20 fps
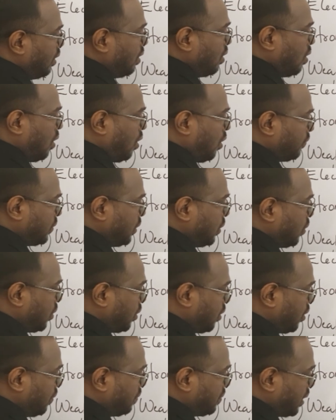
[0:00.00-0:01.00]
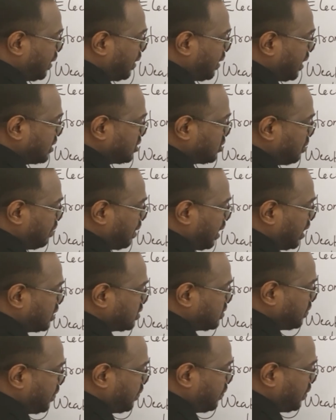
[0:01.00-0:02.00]
of the order of 10 raised to
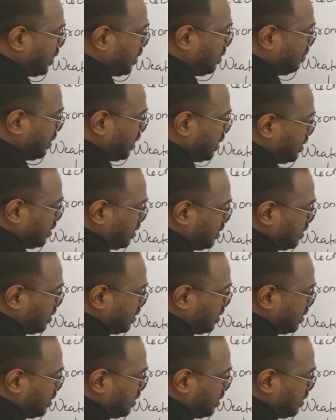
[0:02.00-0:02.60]
minus 15 meter.